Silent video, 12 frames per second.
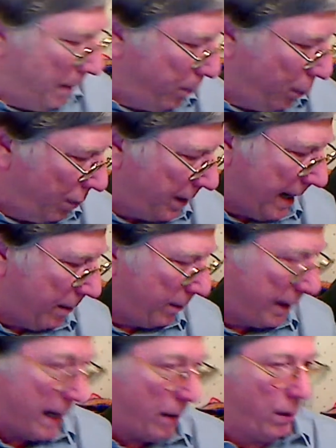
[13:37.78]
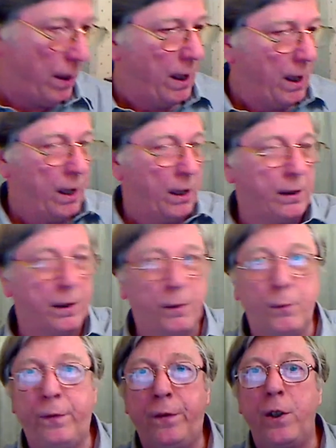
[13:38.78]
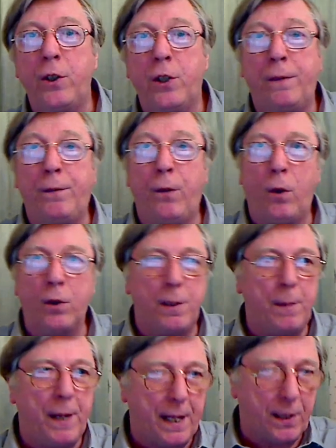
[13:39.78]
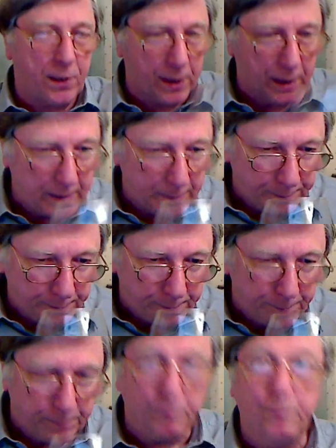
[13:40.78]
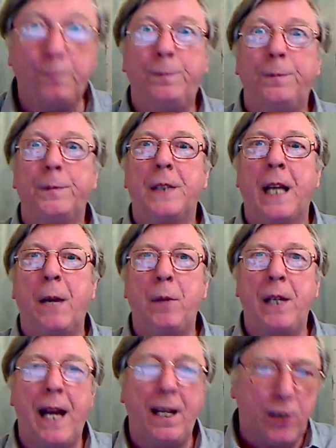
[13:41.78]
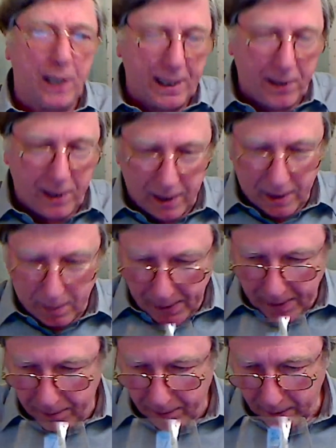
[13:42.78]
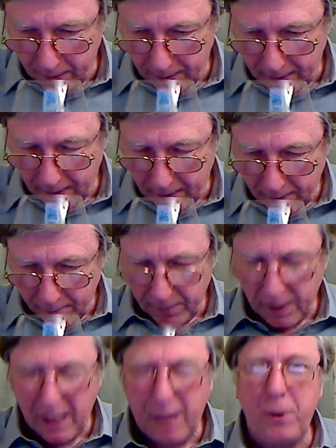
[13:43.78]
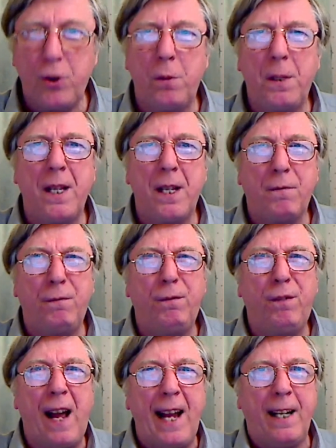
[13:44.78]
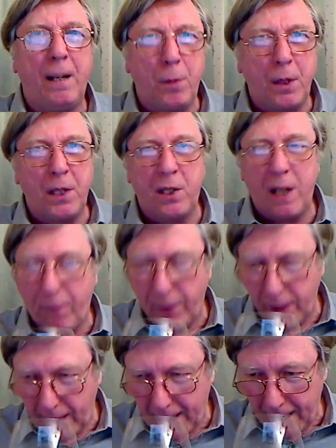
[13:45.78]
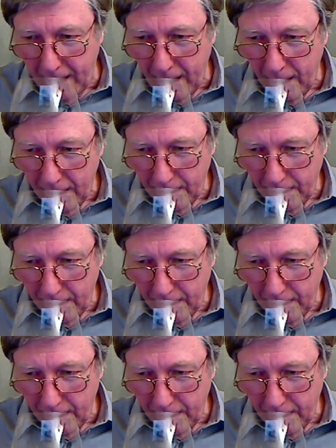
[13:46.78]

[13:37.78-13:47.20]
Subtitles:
been poured out now virtually 40 minutes. And we're actually getting a little bit of, I'm not sure whether that's violet, but there's definitely